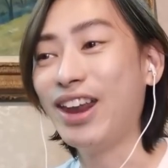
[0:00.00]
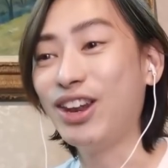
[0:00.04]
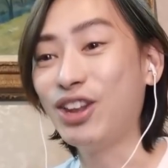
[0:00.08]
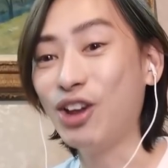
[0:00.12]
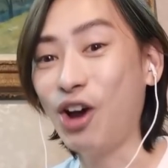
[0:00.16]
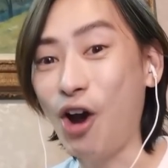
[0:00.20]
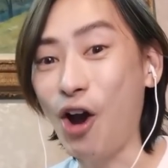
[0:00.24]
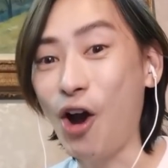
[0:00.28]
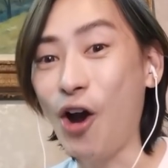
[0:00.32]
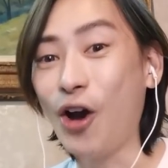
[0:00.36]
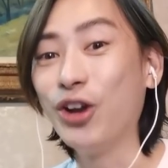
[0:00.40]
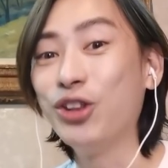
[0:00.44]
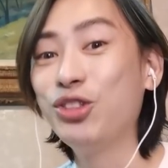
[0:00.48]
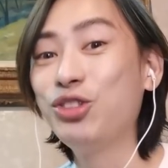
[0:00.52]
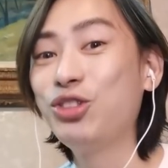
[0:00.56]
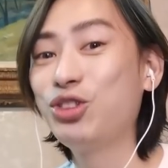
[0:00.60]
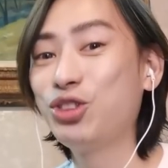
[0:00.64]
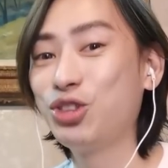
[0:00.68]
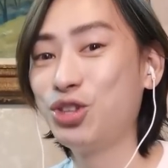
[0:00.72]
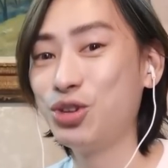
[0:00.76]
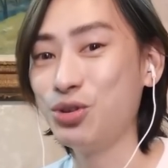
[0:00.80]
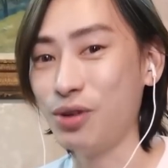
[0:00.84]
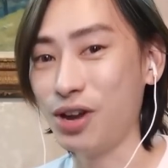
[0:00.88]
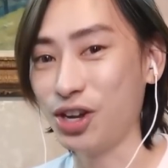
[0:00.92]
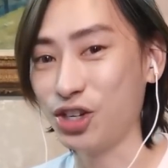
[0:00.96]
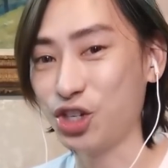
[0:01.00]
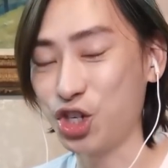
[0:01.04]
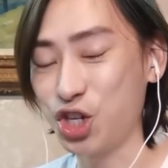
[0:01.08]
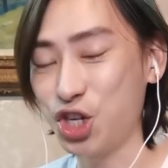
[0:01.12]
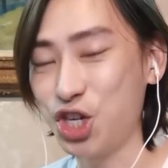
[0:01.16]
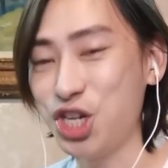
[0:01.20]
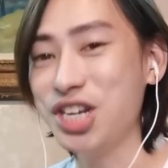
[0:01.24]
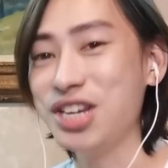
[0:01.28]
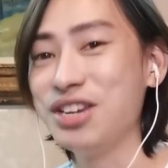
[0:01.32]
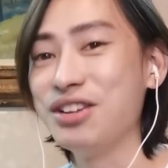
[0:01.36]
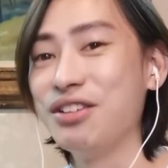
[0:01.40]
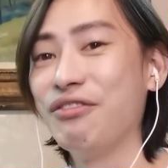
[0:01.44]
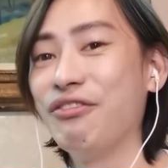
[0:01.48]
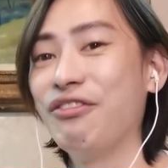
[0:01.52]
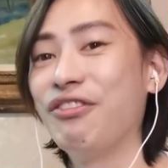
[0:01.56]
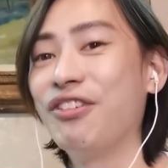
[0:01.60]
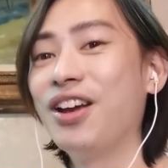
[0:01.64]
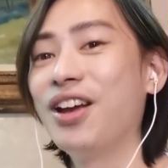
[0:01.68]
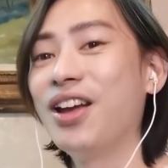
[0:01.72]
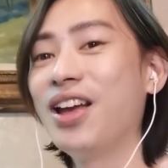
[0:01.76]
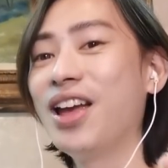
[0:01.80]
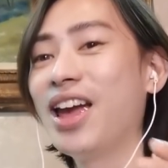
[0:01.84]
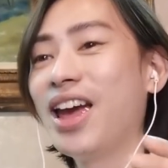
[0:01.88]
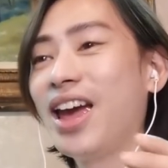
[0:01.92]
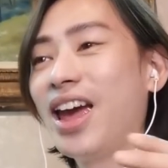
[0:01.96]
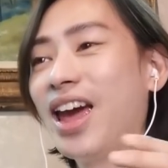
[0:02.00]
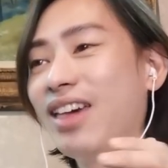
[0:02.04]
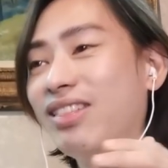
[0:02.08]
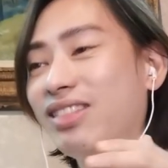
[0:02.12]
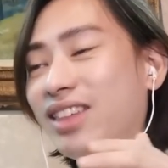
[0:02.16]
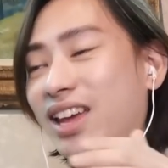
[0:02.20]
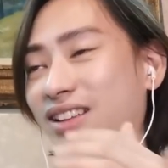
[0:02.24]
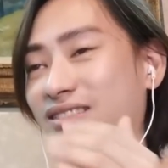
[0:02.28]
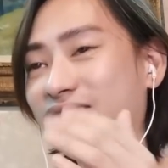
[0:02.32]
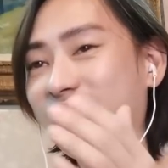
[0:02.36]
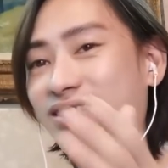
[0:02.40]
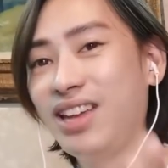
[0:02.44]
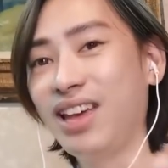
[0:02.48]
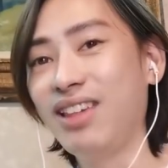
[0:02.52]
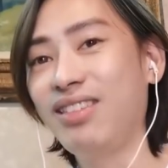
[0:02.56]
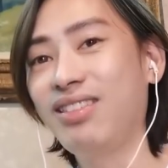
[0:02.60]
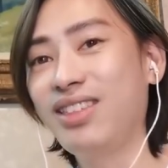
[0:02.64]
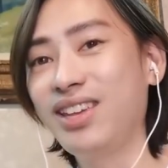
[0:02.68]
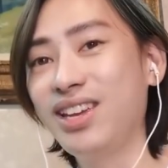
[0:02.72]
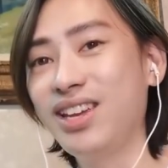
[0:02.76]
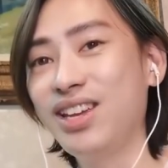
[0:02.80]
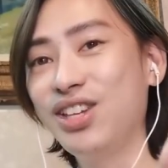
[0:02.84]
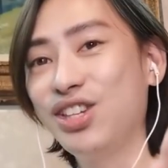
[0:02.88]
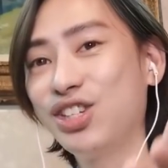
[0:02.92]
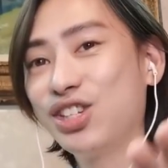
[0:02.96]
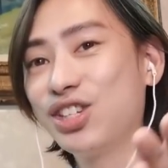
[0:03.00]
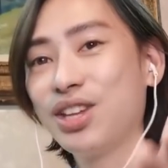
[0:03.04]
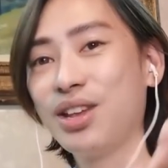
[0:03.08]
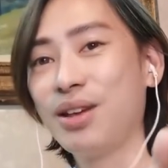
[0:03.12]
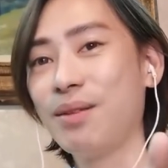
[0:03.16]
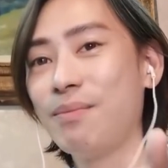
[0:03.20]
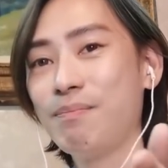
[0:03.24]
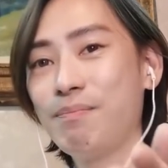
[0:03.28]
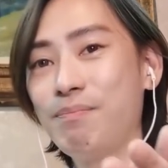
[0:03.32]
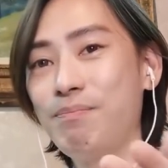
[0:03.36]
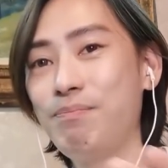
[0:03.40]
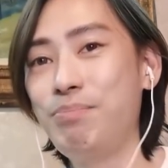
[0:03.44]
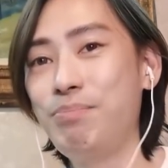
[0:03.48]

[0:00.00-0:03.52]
and hard to achieve, and they did these